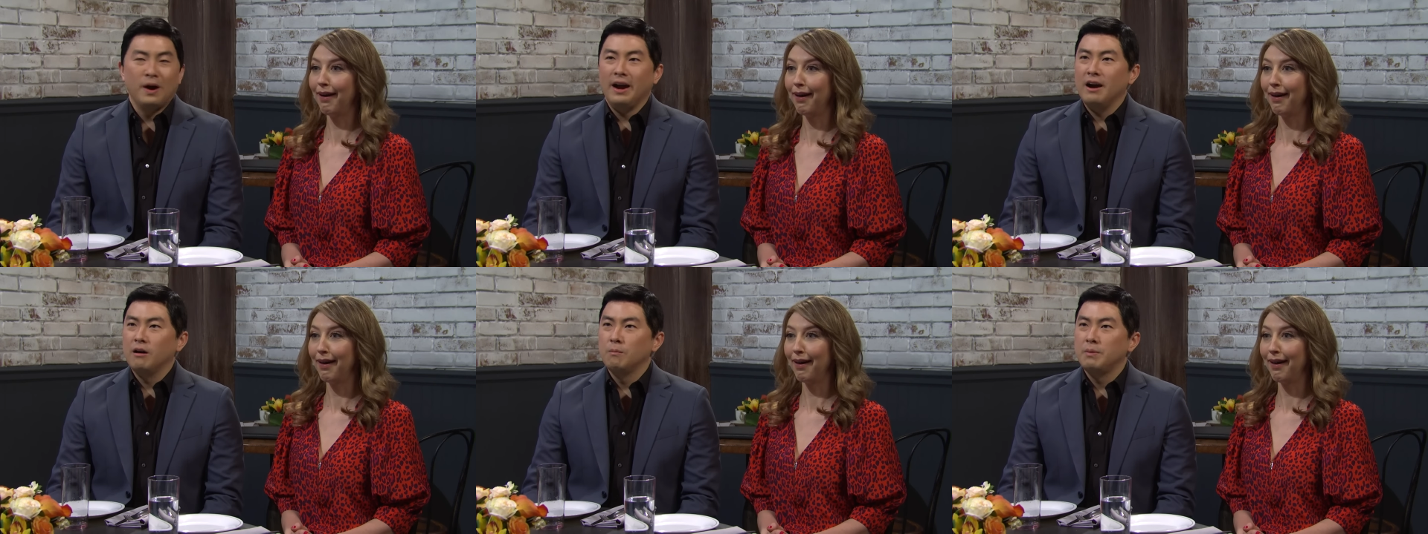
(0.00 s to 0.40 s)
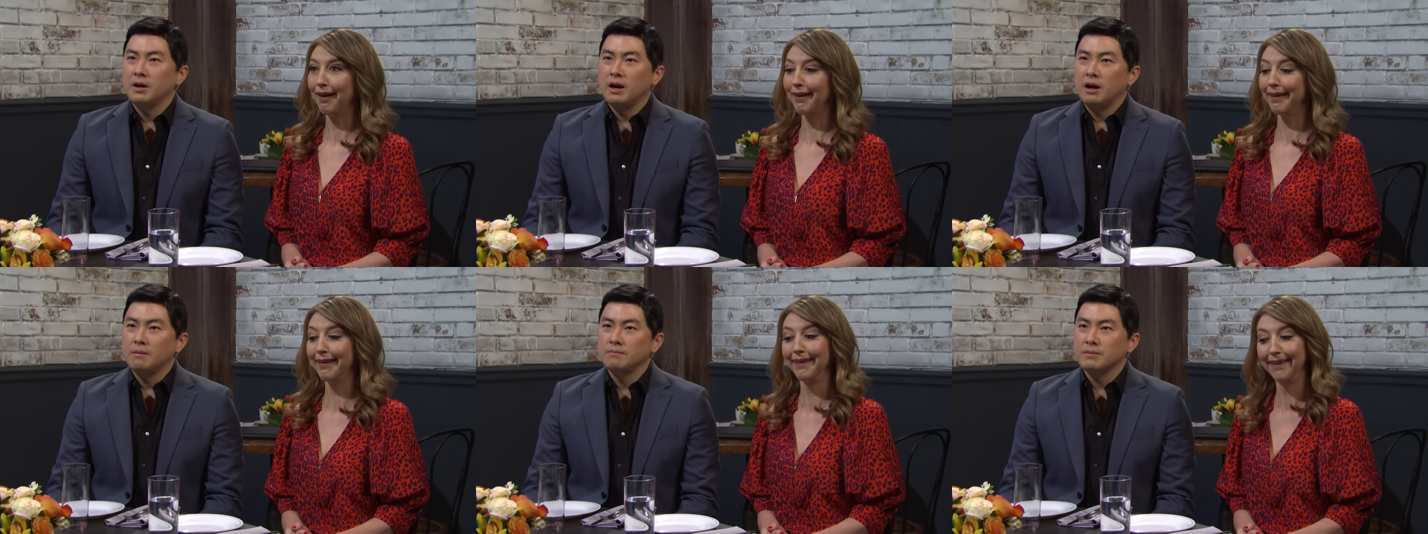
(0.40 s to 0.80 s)
Speaker 1: wow.
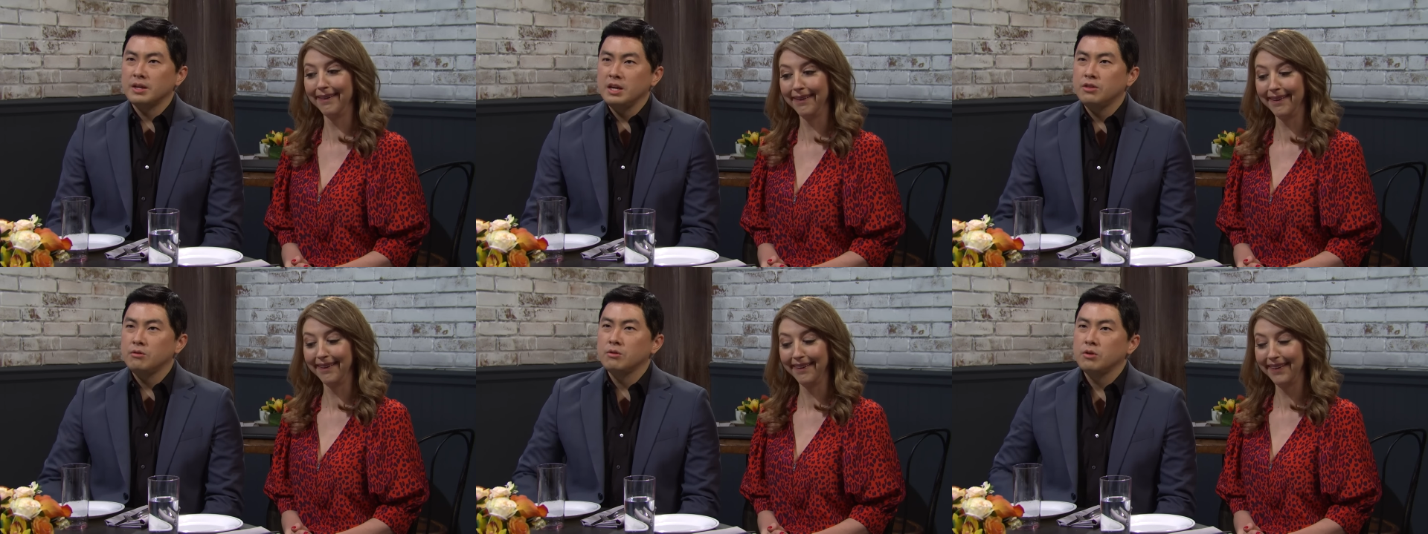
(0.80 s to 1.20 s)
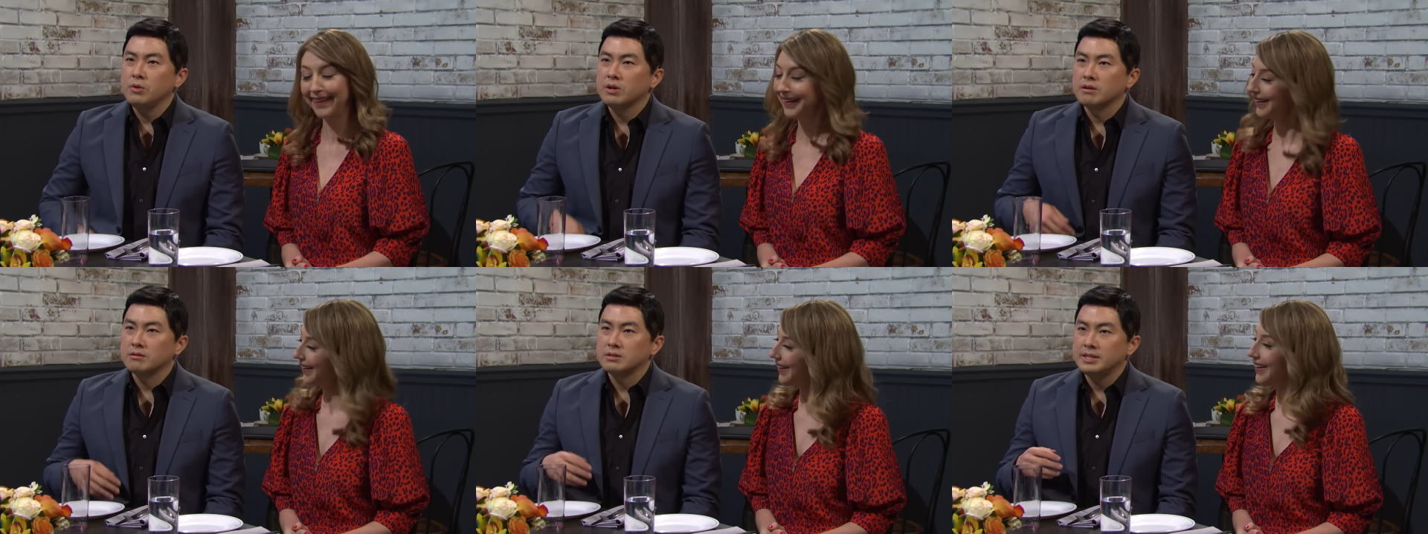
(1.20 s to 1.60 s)
But um, Keith, you know
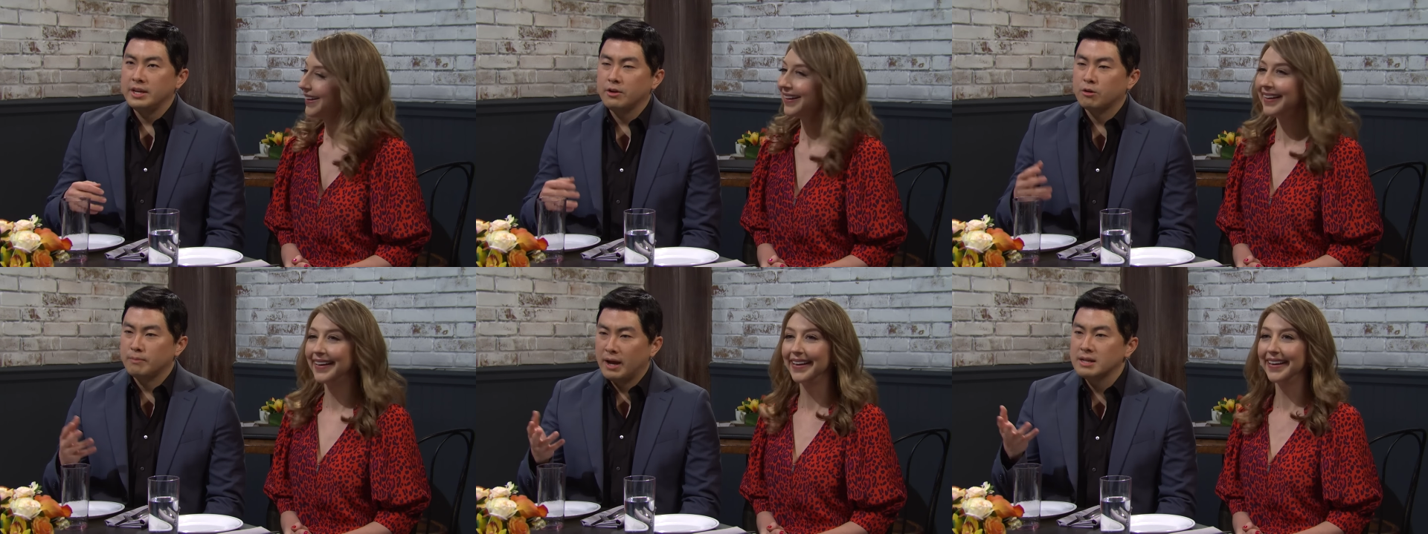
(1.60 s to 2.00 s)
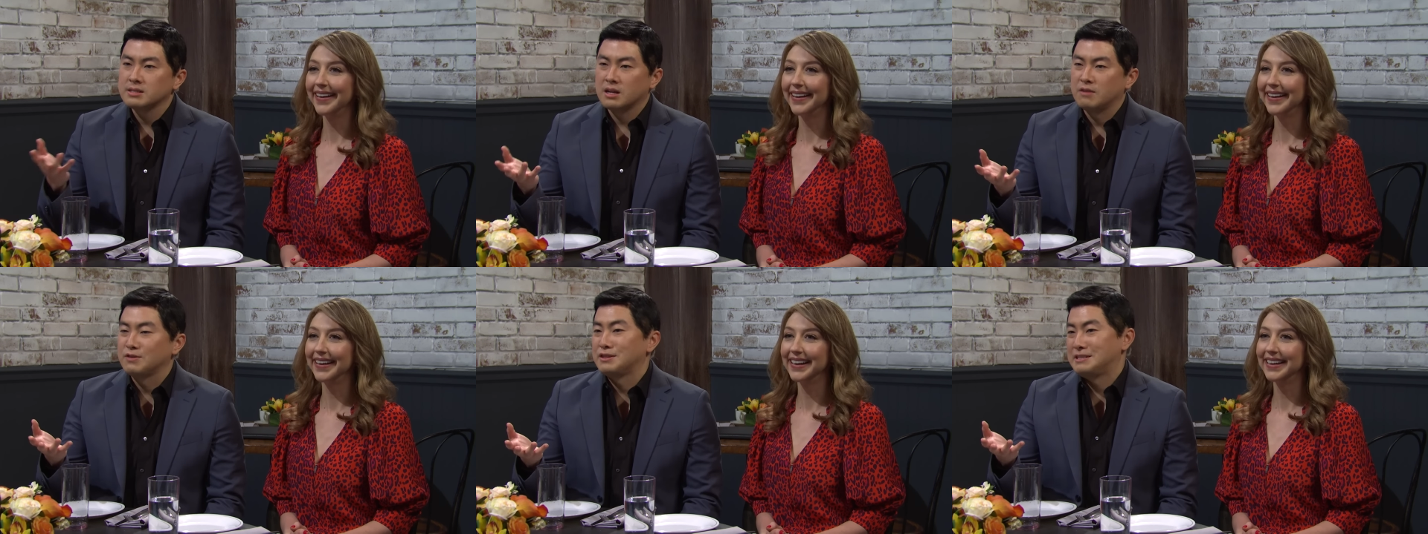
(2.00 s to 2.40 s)
you can take your
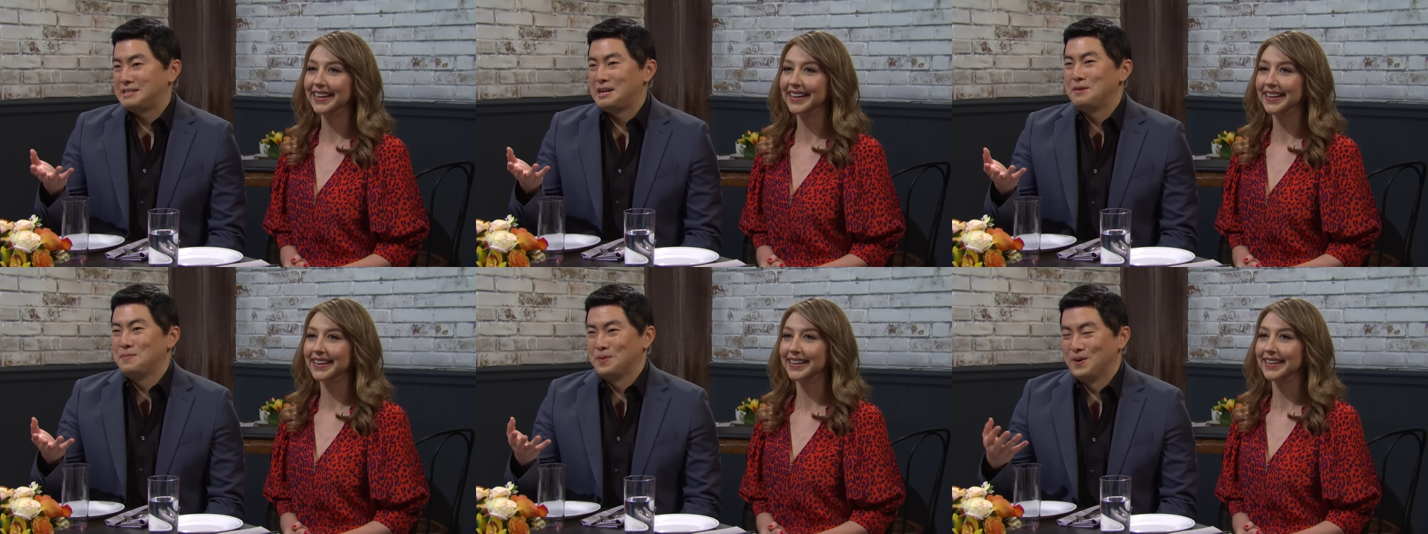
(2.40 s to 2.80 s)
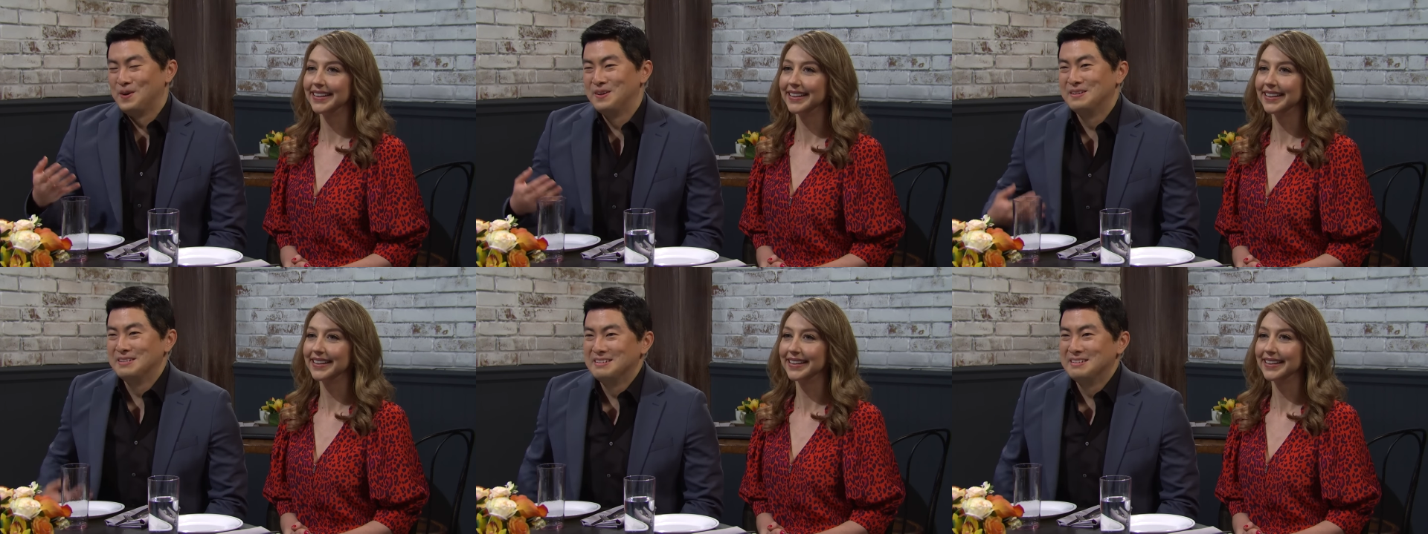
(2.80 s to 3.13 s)
mask off at the table.